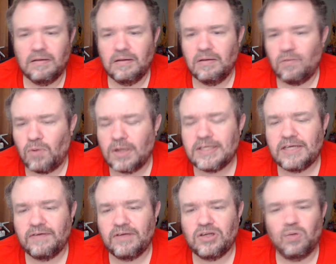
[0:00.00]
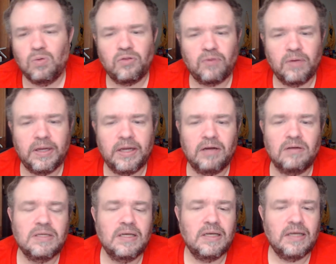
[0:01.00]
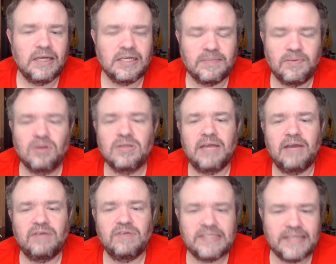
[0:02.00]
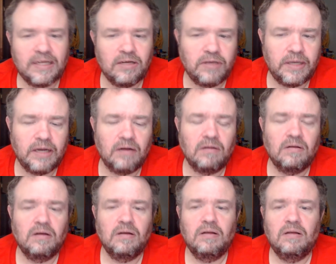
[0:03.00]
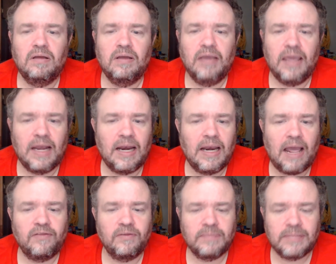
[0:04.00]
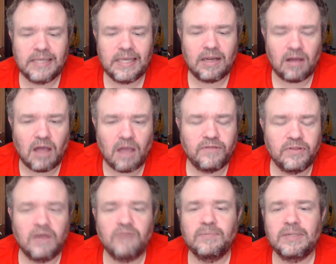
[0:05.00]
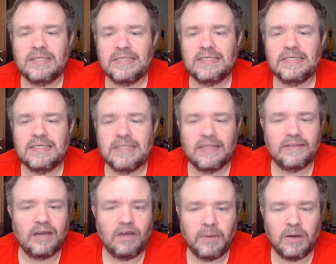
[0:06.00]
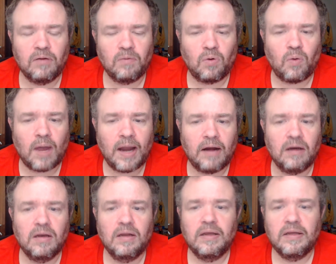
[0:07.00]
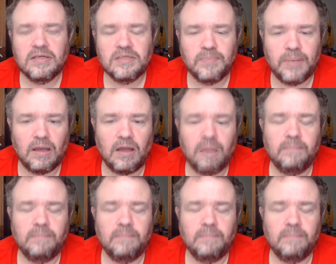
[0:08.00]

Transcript: once every 2 or 3 years as opposed to every single year, and allow them to get off of the government assistance that they are being required to be on.